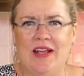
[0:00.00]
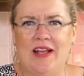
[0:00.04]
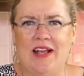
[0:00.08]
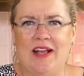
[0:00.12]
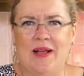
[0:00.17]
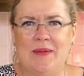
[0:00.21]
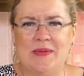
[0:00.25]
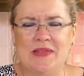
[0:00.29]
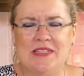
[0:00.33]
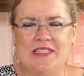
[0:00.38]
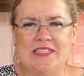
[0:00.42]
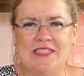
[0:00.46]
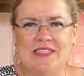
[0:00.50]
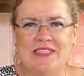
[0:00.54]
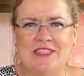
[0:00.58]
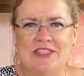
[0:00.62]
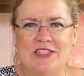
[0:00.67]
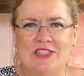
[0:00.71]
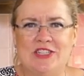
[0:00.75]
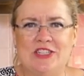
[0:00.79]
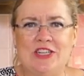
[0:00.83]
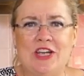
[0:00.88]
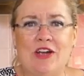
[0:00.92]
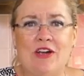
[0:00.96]

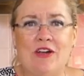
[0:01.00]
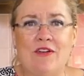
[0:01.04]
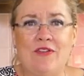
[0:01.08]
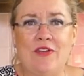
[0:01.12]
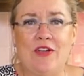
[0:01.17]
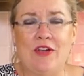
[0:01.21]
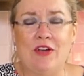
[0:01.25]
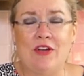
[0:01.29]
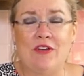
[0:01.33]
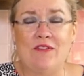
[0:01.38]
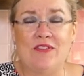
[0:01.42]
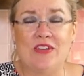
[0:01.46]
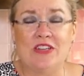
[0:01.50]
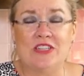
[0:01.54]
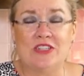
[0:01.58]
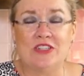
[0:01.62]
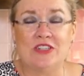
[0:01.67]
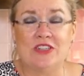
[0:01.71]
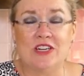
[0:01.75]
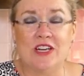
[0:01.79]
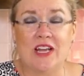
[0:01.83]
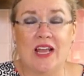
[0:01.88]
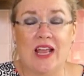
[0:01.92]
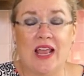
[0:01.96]
assistant sheriff here in
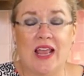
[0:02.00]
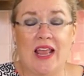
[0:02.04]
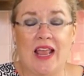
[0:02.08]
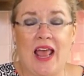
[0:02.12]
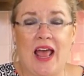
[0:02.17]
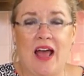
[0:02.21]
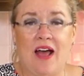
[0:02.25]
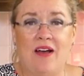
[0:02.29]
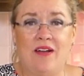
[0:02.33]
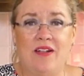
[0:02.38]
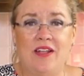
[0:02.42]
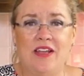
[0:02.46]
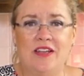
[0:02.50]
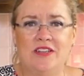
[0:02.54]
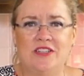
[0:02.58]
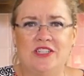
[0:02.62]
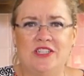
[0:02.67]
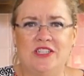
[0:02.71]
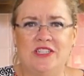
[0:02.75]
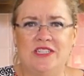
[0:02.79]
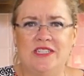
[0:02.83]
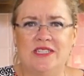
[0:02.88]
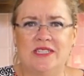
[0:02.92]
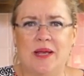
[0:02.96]
Ventura County, and
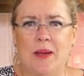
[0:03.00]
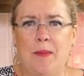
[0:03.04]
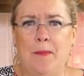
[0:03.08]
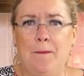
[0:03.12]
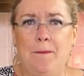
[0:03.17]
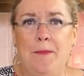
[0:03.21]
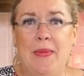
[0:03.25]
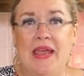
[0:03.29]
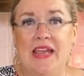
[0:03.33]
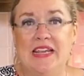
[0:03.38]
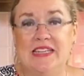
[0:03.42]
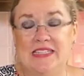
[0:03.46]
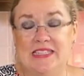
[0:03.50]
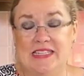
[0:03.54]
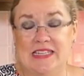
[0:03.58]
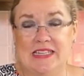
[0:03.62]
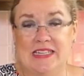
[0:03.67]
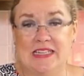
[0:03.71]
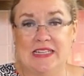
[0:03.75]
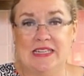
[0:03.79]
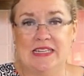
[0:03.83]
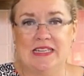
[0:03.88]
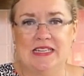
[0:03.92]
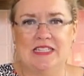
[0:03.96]
she's amazing.
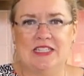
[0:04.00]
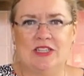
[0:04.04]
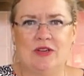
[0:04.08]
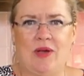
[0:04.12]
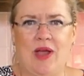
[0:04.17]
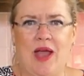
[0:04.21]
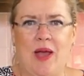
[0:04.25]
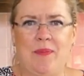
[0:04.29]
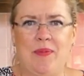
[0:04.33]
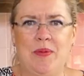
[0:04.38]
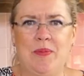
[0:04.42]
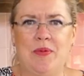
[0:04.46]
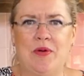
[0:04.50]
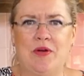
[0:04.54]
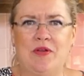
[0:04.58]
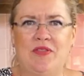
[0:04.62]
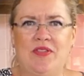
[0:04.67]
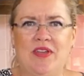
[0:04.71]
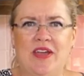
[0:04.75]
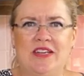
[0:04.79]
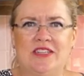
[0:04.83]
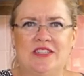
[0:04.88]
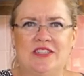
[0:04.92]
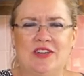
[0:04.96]
So happy
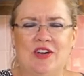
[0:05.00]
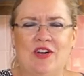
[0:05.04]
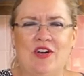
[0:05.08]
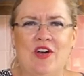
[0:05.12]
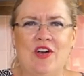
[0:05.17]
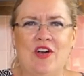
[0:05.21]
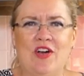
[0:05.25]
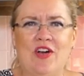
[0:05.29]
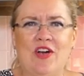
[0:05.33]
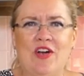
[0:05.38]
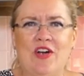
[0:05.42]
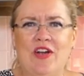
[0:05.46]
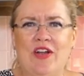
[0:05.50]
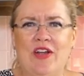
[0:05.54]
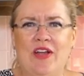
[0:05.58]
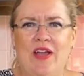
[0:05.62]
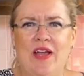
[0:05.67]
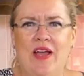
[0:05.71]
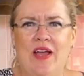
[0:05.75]
birthday to her.